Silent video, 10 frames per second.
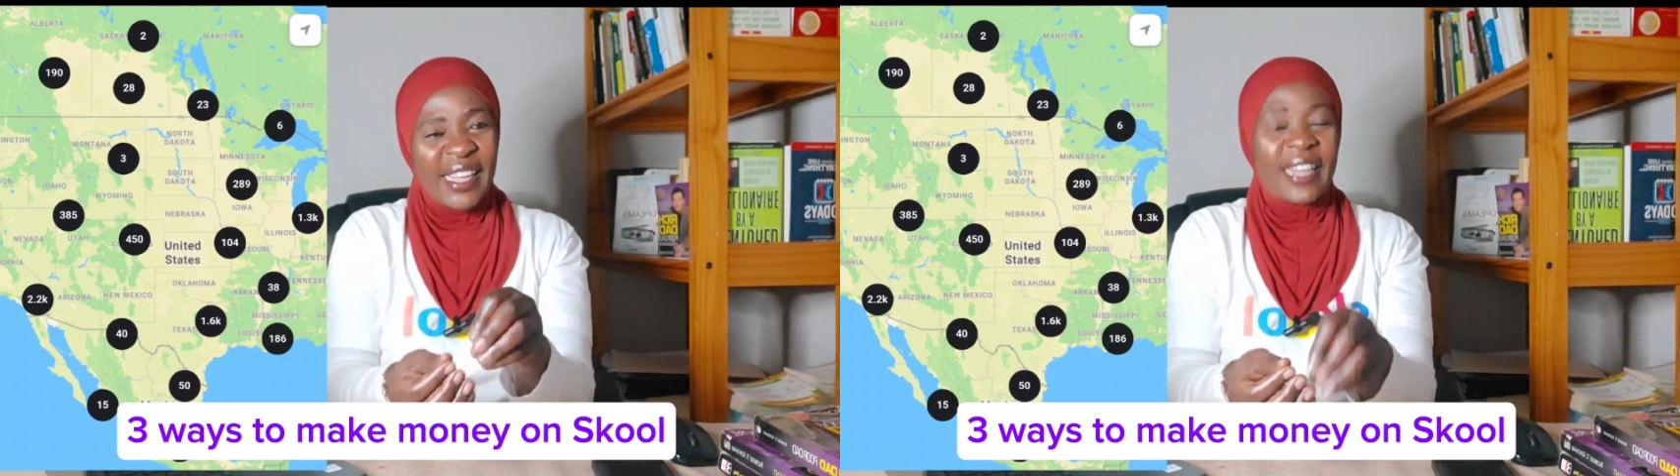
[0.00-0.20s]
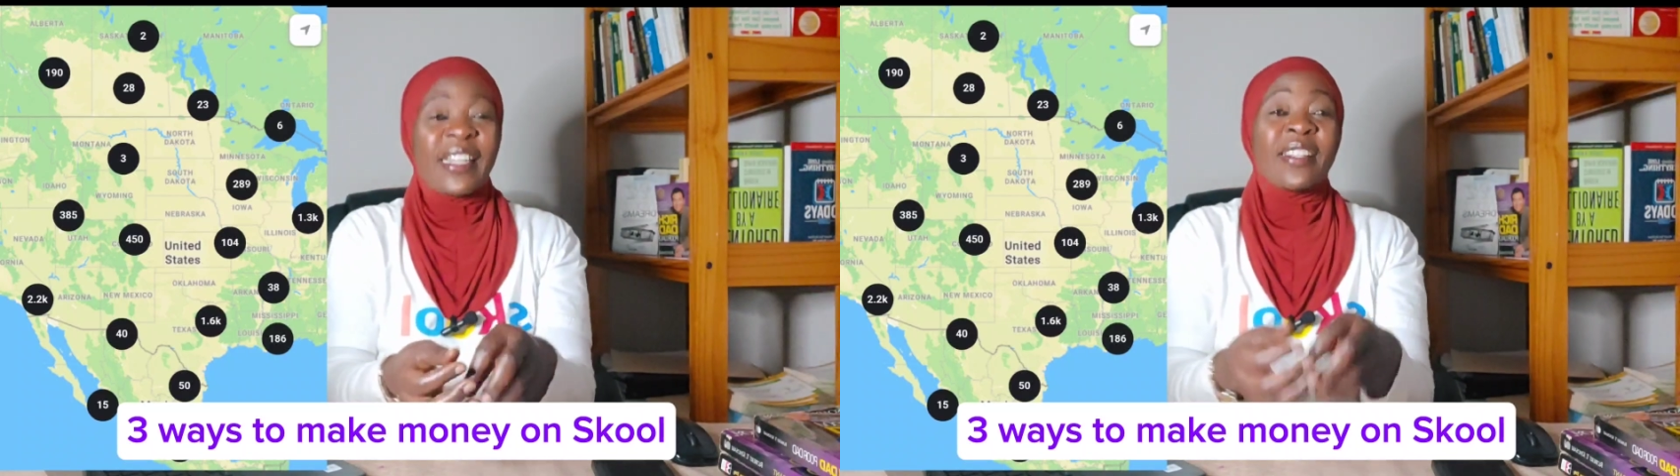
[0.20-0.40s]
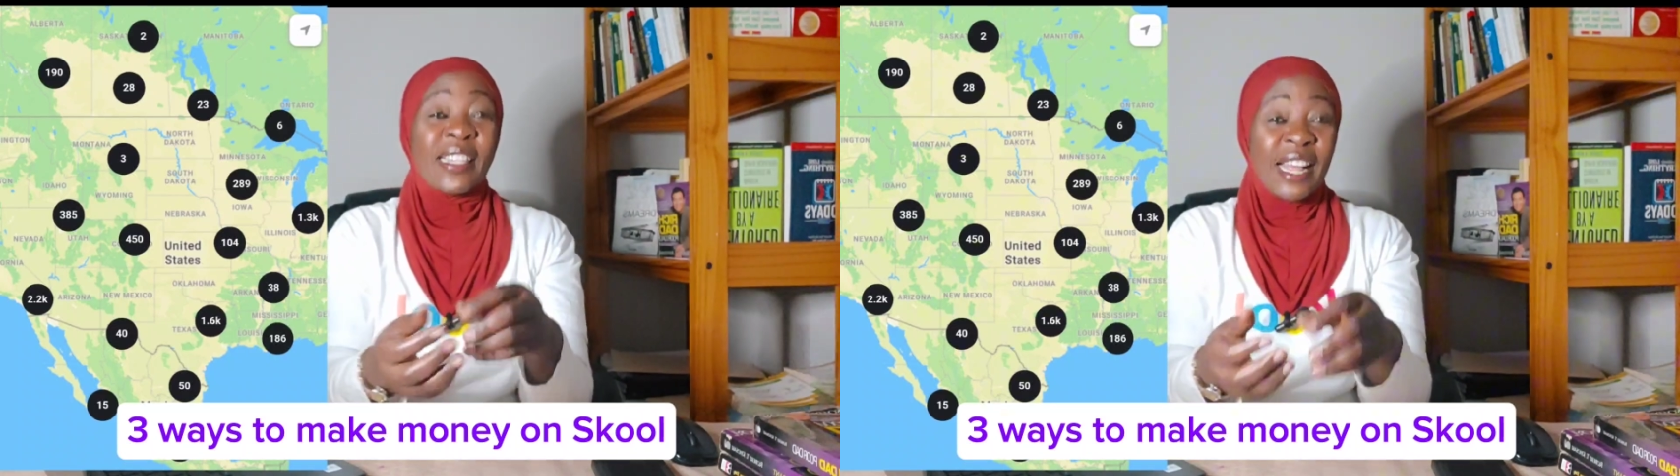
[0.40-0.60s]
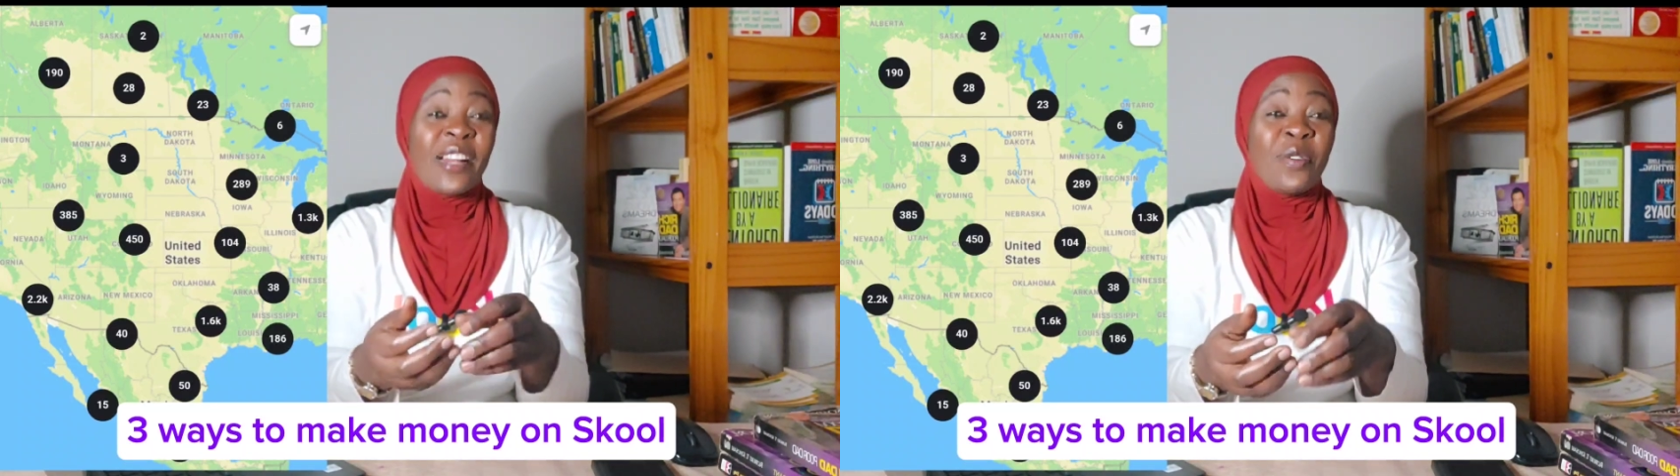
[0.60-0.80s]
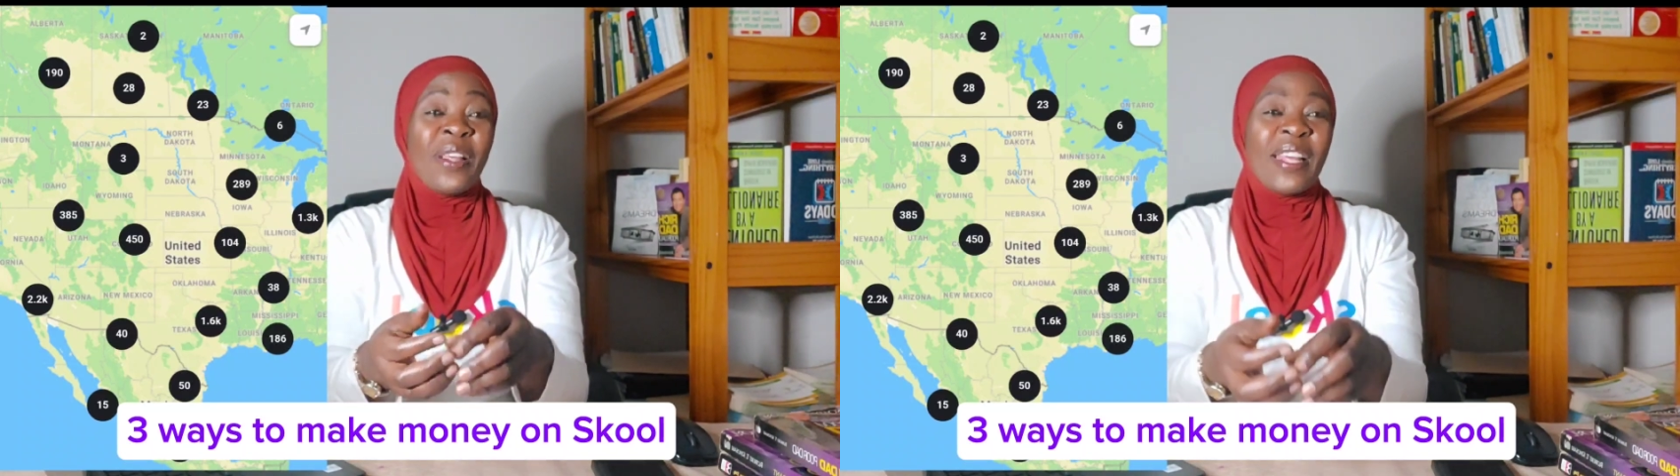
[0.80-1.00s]
until they tell
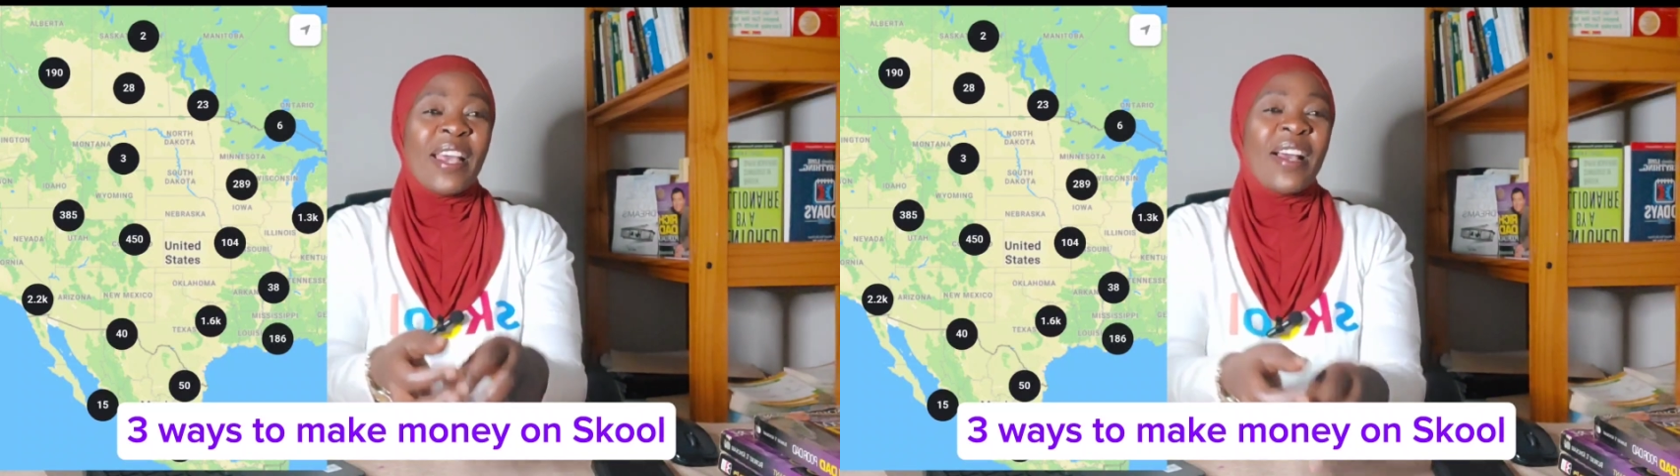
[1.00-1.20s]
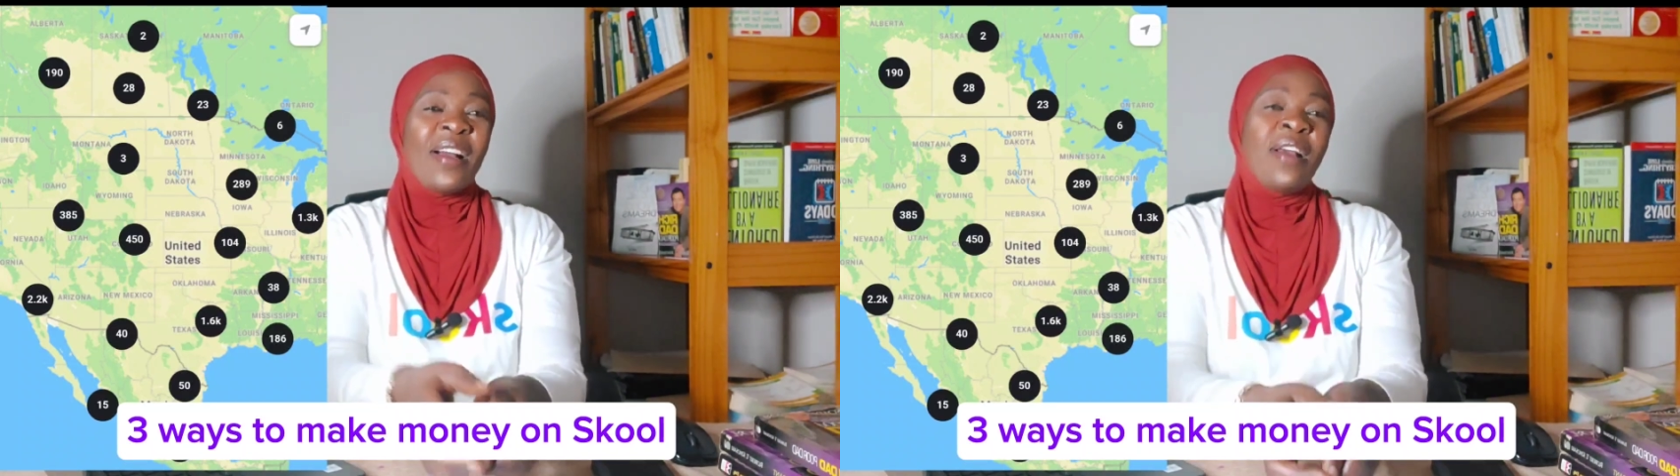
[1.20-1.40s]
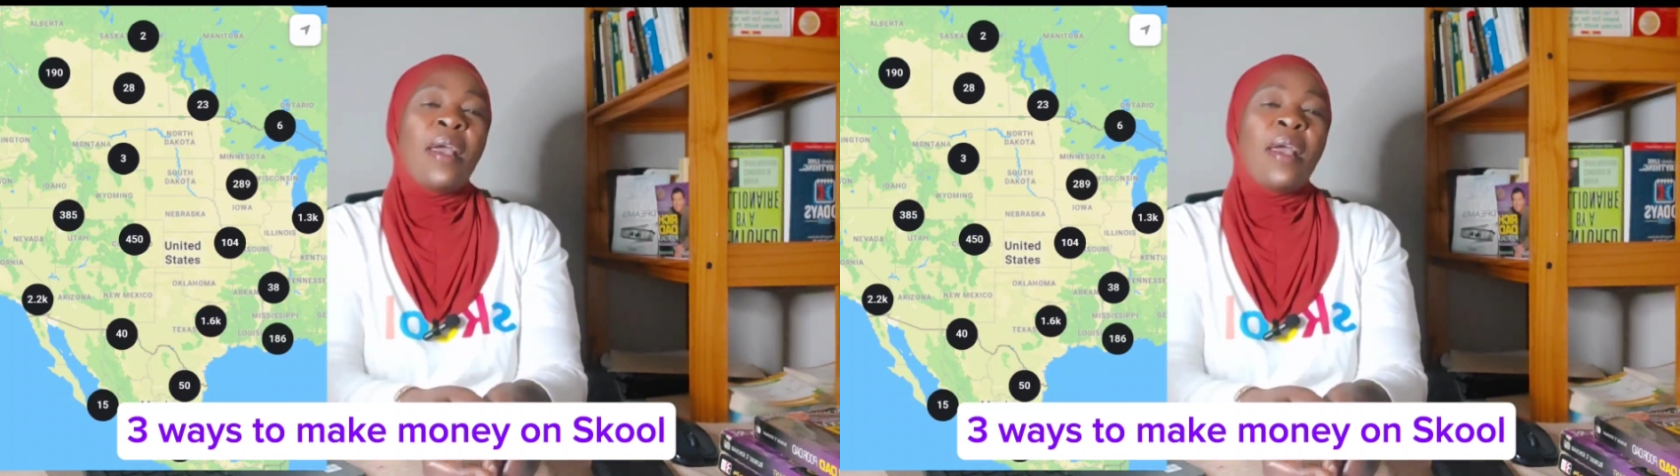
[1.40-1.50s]
you where they are,